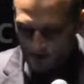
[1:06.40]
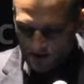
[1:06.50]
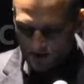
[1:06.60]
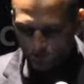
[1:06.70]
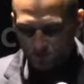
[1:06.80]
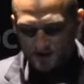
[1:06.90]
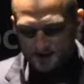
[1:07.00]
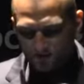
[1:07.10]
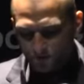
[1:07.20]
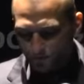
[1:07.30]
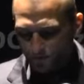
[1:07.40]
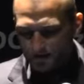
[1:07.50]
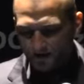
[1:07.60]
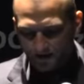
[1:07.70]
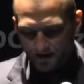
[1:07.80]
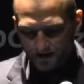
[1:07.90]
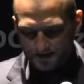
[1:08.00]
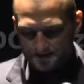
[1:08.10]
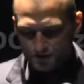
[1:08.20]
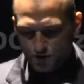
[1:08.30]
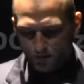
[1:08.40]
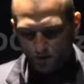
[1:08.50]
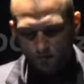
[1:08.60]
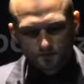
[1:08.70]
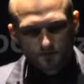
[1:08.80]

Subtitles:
So first, the viewpoint that Al-Qaeda is in trouble.